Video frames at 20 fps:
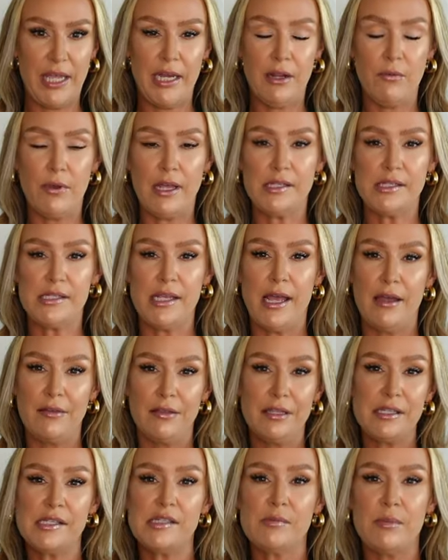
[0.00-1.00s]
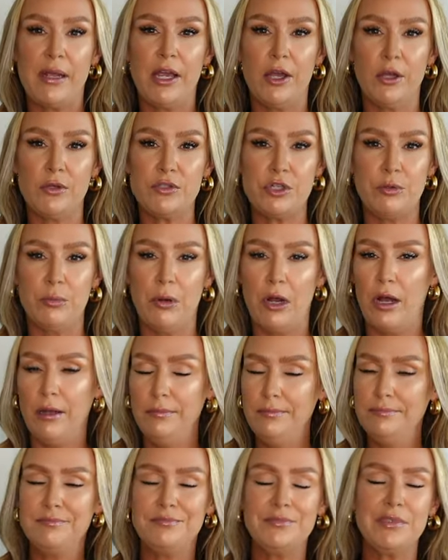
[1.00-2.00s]
anyways, yeah, this is my go-to
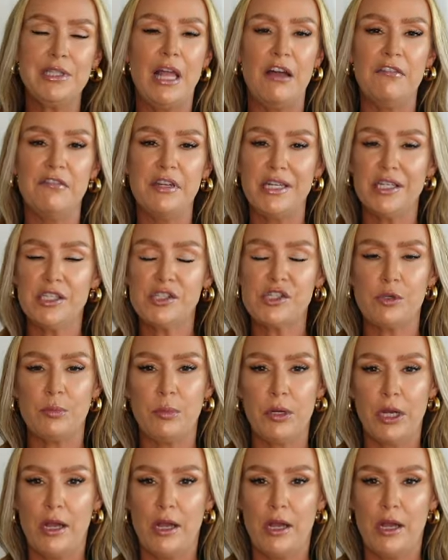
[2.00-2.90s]
bra. Love it, super